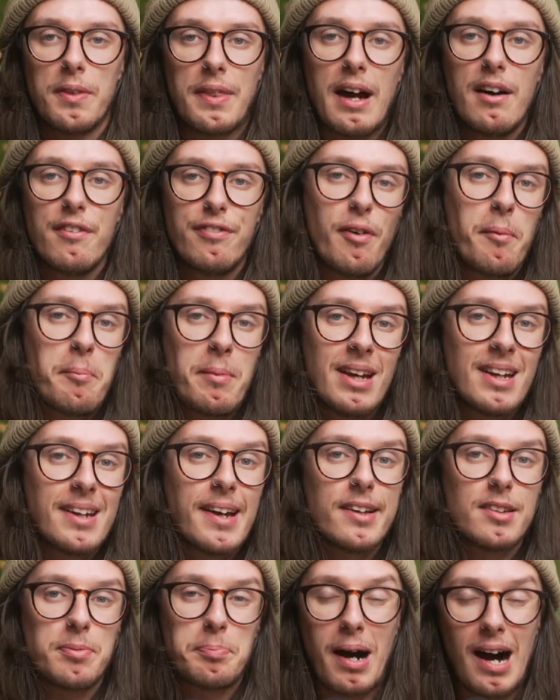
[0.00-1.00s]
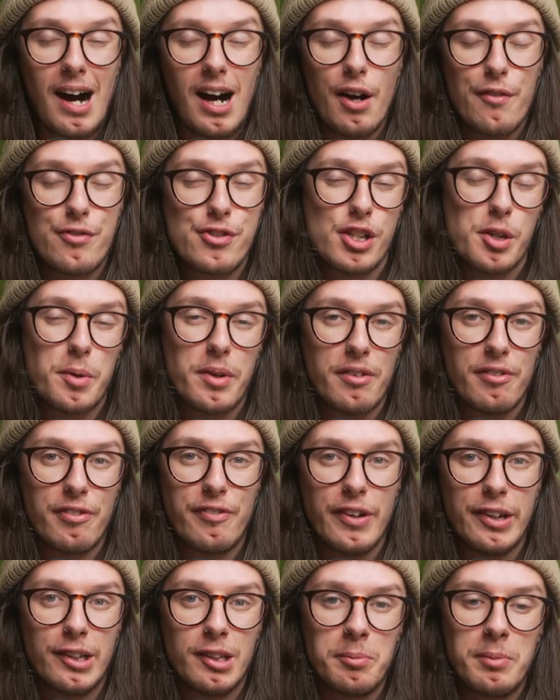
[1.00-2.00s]
that for me is part of shooting
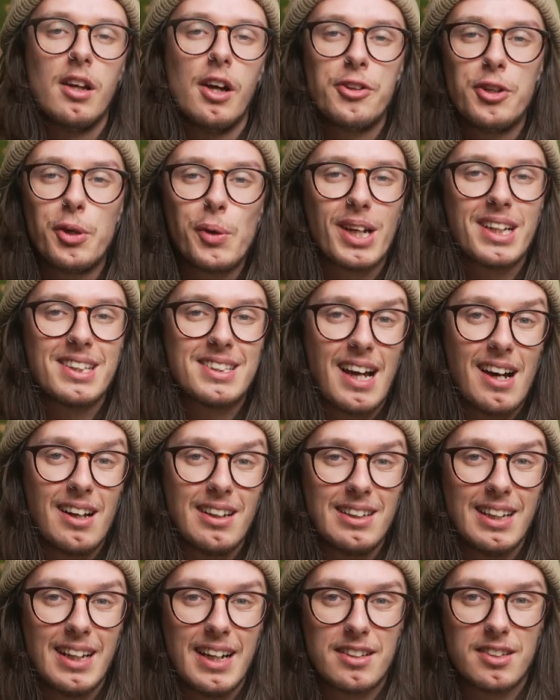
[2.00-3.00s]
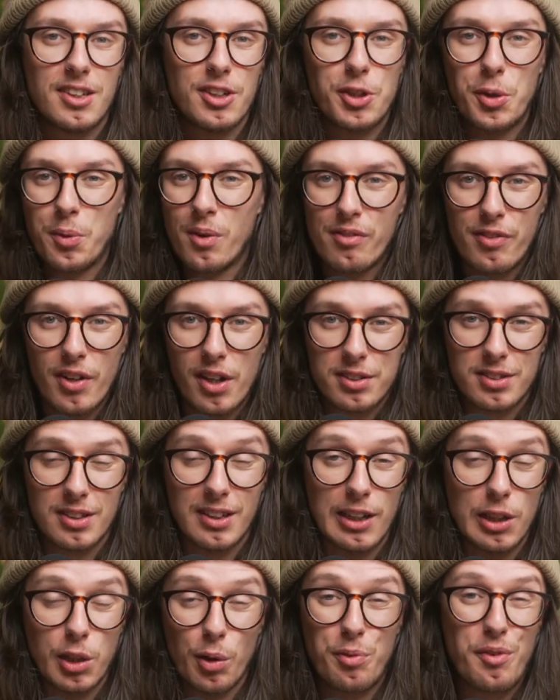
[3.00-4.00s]
film. And you can tell that it's a
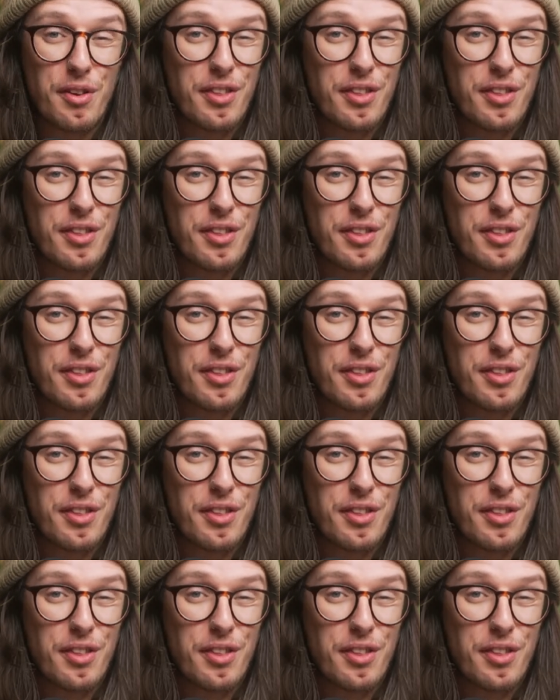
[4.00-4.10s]
universally loved